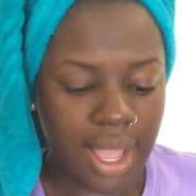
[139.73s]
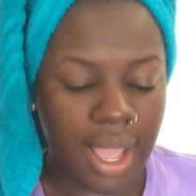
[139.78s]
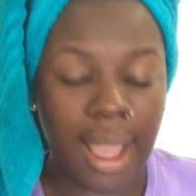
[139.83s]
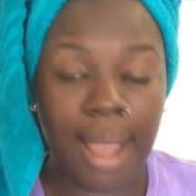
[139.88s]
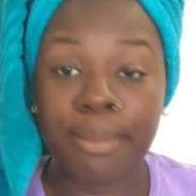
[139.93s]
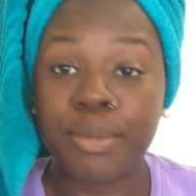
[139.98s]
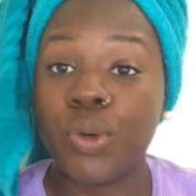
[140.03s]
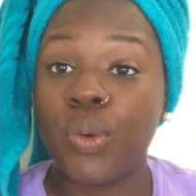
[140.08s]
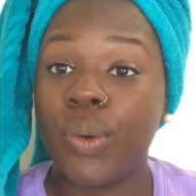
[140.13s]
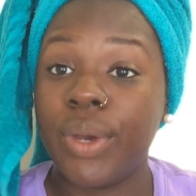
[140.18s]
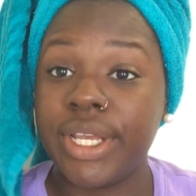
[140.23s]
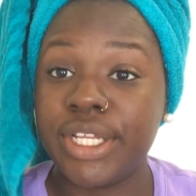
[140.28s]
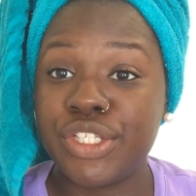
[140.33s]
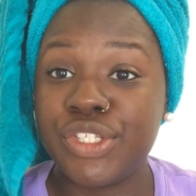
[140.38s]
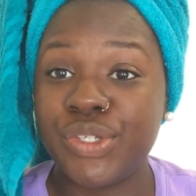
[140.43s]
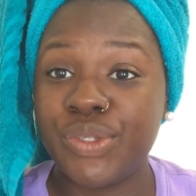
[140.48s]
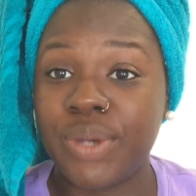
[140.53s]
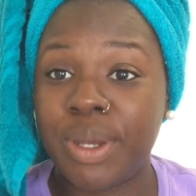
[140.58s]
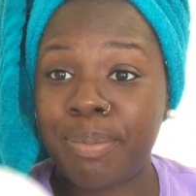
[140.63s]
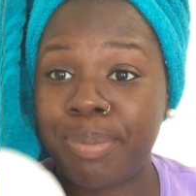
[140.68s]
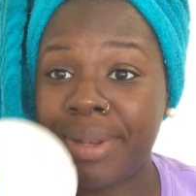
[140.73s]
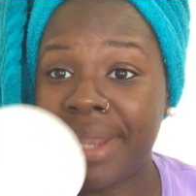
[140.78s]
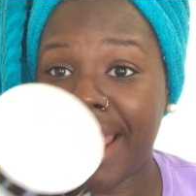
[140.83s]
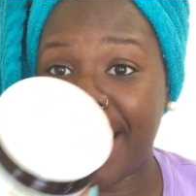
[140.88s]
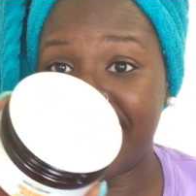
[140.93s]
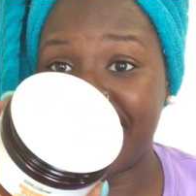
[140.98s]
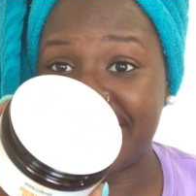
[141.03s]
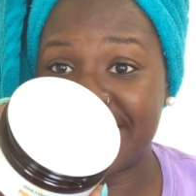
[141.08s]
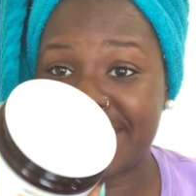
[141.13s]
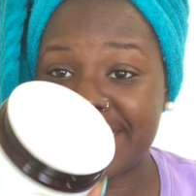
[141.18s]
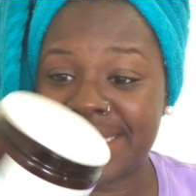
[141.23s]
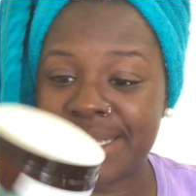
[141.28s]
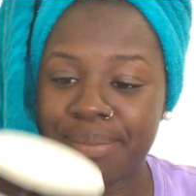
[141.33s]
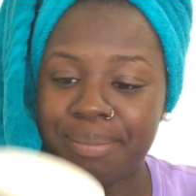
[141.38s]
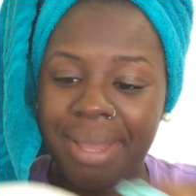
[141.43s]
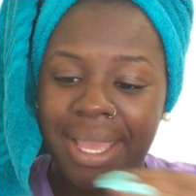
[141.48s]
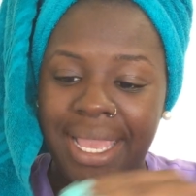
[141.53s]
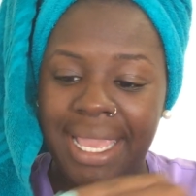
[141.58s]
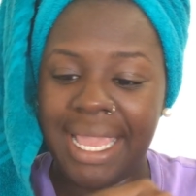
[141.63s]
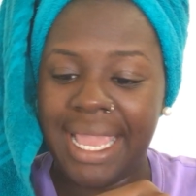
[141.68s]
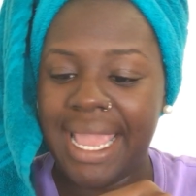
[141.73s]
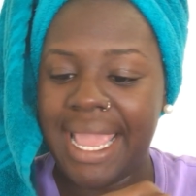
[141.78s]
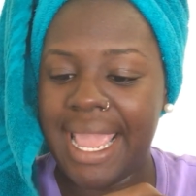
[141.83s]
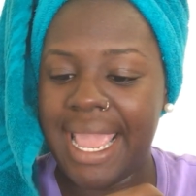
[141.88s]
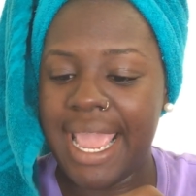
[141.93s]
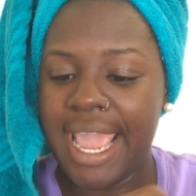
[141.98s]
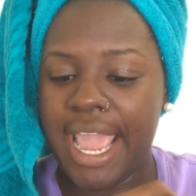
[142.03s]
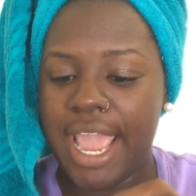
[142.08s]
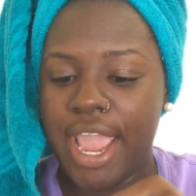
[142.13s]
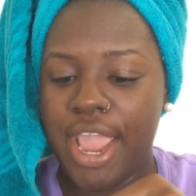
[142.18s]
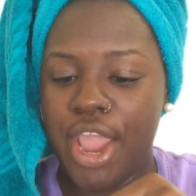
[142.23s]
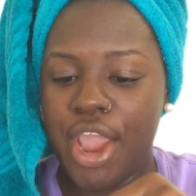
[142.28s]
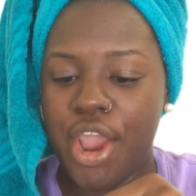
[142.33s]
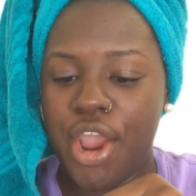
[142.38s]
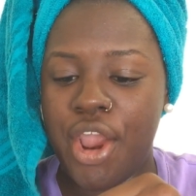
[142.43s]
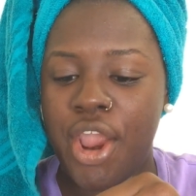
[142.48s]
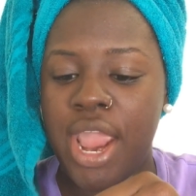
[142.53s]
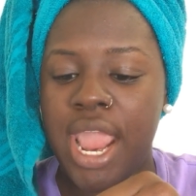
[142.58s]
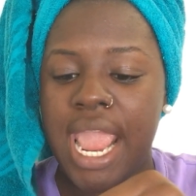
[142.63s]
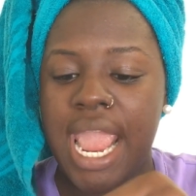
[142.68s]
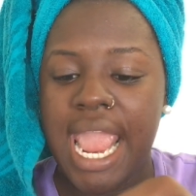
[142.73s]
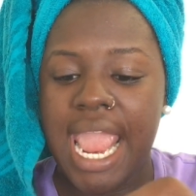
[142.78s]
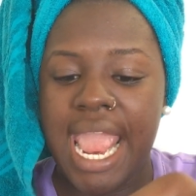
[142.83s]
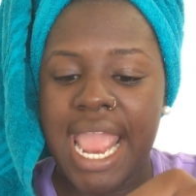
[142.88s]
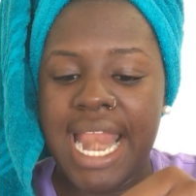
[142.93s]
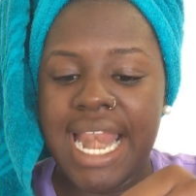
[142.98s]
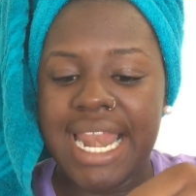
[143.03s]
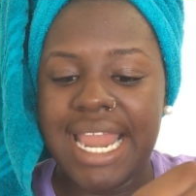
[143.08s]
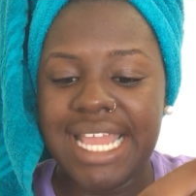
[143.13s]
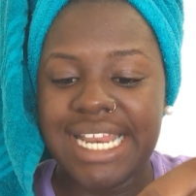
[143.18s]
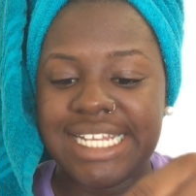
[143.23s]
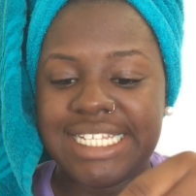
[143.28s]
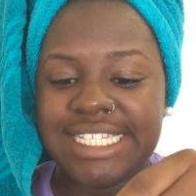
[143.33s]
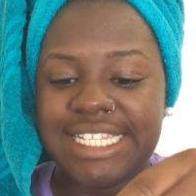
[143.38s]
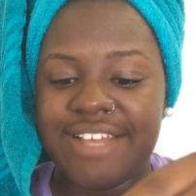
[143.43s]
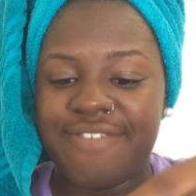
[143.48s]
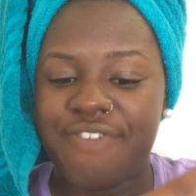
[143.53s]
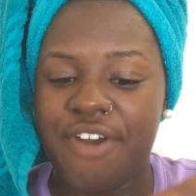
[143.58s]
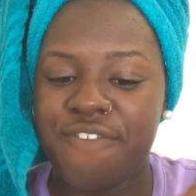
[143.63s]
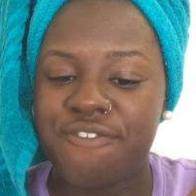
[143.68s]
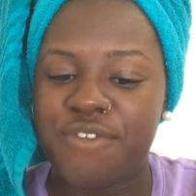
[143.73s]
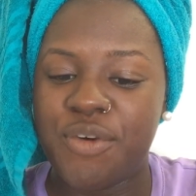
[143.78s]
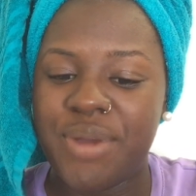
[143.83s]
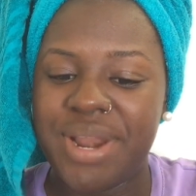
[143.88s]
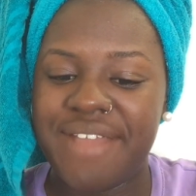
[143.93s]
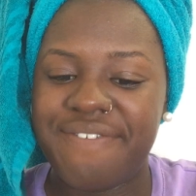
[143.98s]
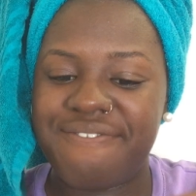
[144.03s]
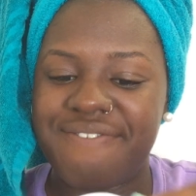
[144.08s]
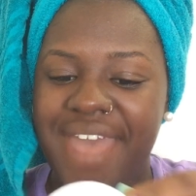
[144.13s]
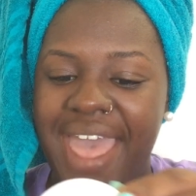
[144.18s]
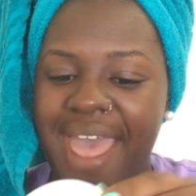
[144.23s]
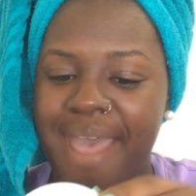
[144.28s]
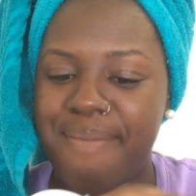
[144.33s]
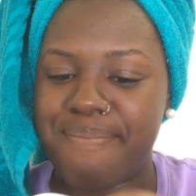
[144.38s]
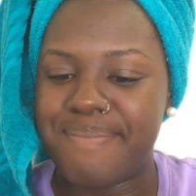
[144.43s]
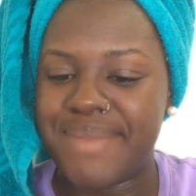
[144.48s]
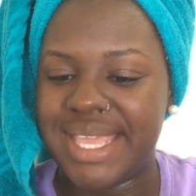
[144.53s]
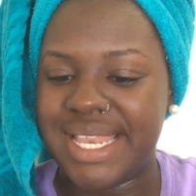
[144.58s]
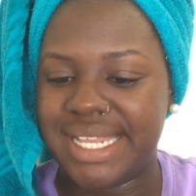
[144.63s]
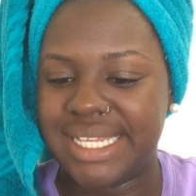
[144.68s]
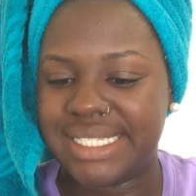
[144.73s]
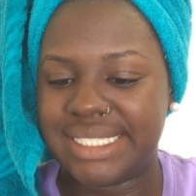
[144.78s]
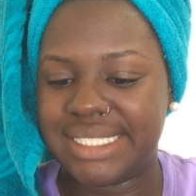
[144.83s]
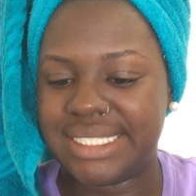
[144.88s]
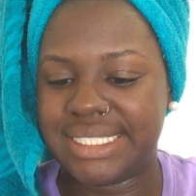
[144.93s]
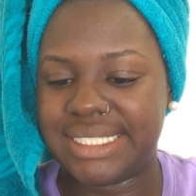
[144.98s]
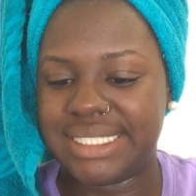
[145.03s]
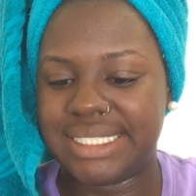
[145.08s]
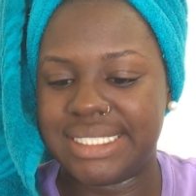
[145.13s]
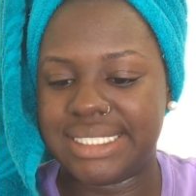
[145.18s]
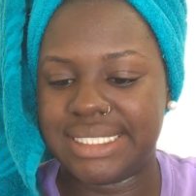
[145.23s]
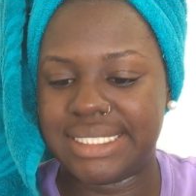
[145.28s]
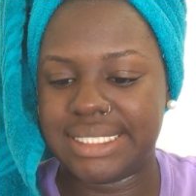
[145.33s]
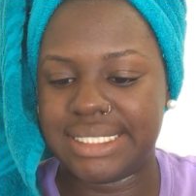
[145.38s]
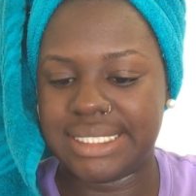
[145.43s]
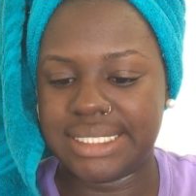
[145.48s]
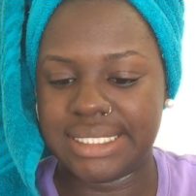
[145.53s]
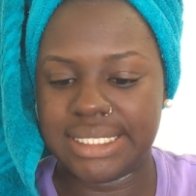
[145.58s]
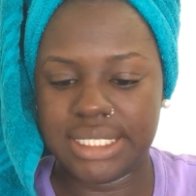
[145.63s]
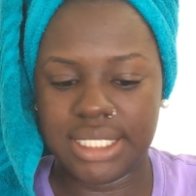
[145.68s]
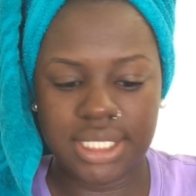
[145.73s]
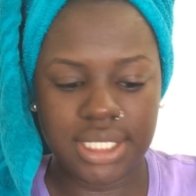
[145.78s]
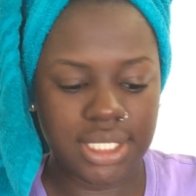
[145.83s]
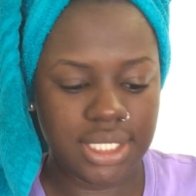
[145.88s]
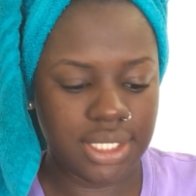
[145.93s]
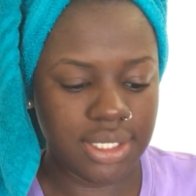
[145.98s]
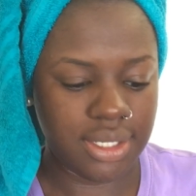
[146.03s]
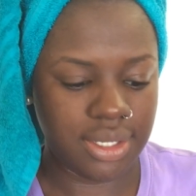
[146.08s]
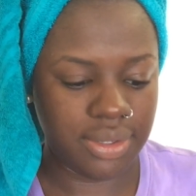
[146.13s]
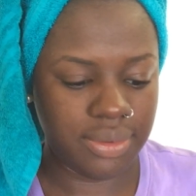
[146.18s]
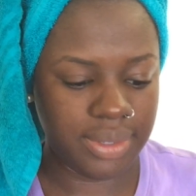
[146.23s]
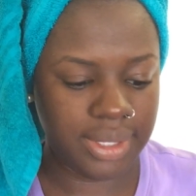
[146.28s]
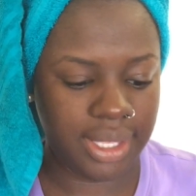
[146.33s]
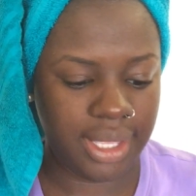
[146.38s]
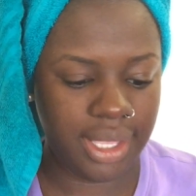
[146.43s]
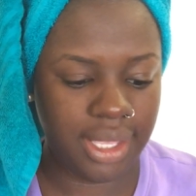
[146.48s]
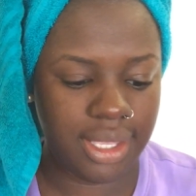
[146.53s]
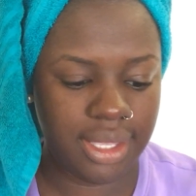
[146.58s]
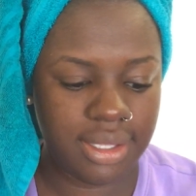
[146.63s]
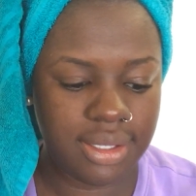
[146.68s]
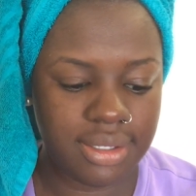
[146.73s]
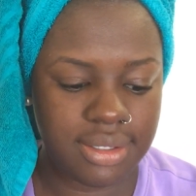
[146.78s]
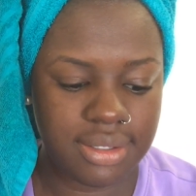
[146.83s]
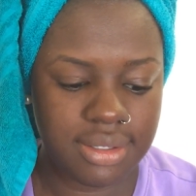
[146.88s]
I'm going to apply this to my hair and let it sit for 45 minutes. Okay.